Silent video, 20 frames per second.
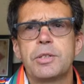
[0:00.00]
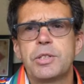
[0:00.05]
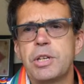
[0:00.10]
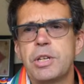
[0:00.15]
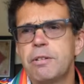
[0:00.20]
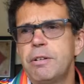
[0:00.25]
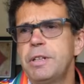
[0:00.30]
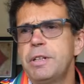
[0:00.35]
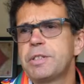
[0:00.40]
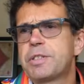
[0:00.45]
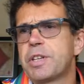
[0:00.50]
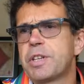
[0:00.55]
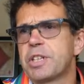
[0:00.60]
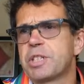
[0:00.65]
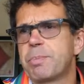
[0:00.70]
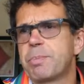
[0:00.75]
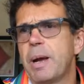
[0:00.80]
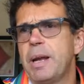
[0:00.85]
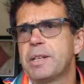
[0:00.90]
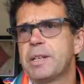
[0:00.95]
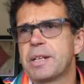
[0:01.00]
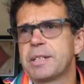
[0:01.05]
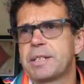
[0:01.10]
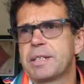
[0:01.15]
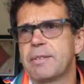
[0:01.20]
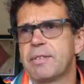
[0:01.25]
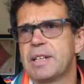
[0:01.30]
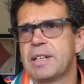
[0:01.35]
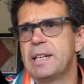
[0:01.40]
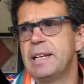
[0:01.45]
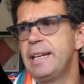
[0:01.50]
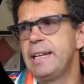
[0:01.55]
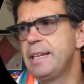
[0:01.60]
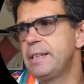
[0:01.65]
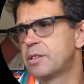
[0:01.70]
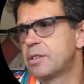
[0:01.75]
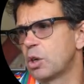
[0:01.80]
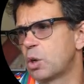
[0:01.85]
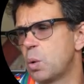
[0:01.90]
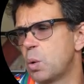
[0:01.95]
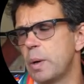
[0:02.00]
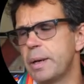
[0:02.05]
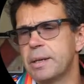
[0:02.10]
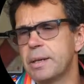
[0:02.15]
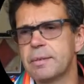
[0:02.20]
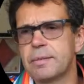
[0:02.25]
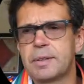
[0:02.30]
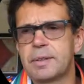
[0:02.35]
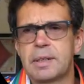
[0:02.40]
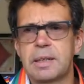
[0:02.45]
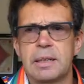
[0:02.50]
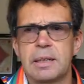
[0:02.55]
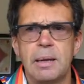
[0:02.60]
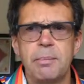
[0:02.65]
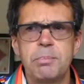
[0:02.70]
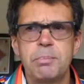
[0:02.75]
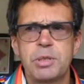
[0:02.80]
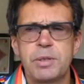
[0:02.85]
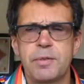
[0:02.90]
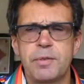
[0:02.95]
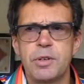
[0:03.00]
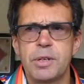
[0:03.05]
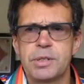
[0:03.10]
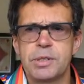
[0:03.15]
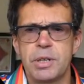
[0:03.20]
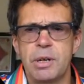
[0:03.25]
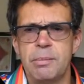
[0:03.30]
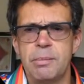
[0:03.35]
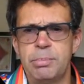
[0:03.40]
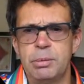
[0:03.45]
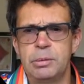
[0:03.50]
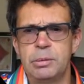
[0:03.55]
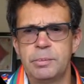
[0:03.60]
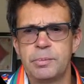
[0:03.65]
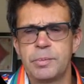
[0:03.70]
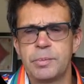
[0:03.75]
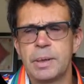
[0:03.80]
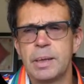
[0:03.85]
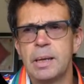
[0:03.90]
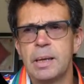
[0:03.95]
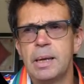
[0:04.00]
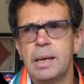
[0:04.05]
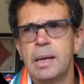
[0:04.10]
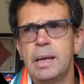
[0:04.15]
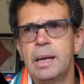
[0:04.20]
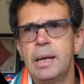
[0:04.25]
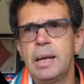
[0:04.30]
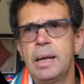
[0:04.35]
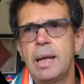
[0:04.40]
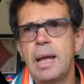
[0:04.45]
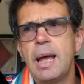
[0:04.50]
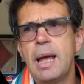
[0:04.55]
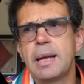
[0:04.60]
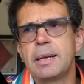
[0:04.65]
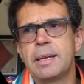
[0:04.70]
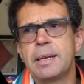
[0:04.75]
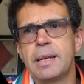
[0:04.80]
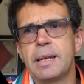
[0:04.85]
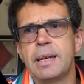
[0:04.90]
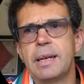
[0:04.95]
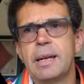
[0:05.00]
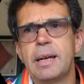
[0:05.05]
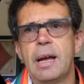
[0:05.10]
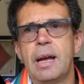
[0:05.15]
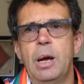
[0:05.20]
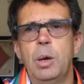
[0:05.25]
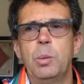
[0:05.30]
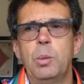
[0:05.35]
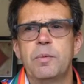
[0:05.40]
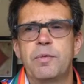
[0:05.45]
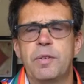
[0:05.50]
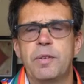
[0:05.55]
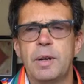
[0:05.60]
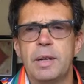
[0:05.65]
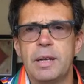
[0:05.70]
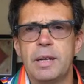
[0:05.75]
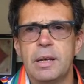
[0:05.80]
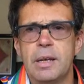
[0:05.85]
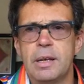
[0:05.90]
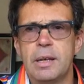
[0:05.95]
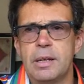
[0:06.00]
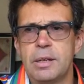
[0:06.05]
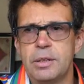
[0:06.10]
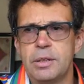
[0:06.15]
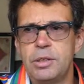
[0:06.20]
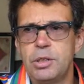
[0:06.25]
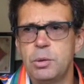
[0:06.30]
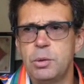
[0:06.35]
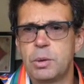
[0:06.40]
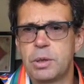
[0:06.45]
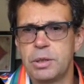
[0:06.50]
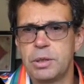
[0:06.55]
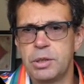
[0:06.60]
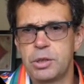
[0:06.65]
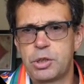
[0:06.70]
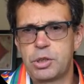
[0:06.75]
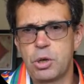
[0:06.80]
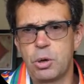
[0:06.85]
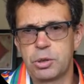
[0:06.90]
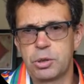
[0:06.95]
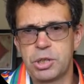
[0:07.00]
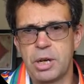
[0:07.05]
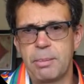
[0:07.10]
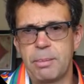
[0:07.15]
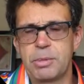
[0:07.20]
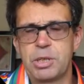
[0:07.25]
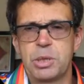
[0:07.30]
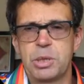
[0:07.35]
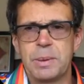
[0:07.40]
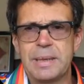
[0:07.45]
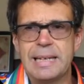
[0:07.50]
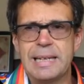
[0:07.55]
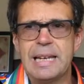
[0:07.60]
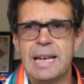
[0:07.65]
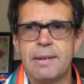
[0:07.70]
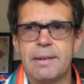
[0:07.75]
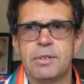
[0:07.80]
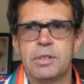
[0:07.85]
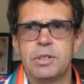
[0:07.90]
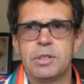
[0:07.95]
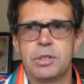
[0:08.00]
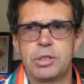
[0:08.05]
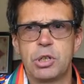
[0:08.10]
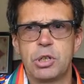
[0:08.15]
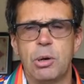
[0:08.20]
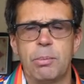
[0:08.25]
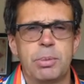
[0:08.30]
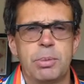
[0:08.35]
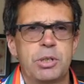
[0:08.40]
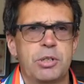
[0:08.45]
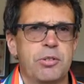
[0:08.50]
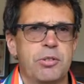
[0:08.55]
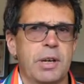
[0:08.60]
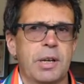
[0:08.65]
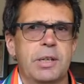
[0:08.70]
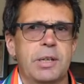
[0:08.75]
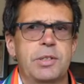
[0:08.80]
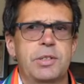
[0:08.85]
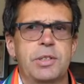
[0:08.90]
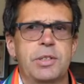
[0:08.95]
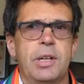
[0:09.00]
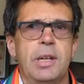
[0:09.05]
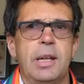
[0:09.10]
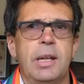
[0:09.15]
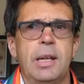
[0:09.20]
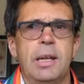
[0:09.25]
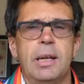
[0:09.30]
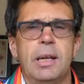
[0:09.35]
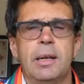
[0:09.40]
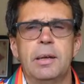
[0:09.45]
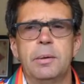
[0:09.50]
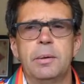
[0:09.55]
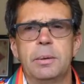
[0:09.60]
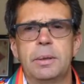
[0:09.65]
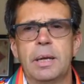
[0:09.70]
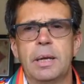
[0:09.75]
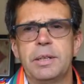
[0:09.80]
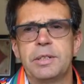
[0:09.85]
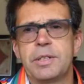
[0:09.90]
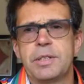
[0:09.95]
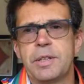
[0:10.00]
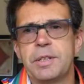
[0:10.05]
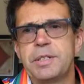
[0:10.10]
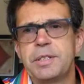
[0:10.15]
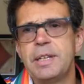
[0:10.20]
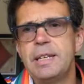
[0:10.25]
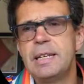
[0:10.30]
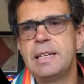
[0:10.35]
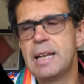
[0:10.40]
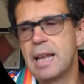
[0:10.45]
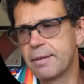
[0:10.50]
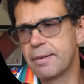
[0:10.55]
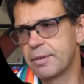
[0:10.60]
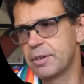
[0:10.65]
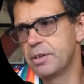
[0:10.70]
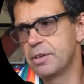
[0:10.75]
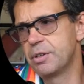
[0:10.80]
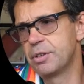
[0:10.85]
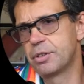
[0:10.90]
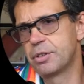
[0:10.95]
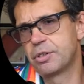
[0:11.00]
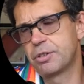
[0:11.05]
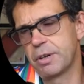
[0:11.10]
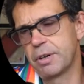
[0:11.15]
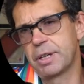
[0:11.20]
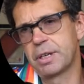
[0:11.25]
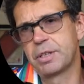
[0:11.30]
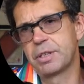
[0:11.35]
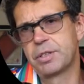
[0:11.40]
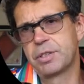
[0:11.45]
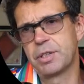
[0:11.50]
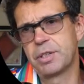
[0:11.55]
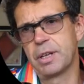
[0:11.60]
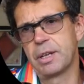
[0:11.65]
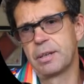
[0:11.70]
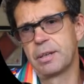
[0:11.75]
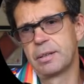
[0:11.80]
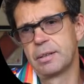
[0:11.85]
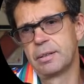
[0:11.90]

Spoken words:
you're in six spades. Let's have a lead, the queen of clubs, for example. And here, hopefully, you can tot up to 11 top tricks. Okay, so there's 11 tricks there.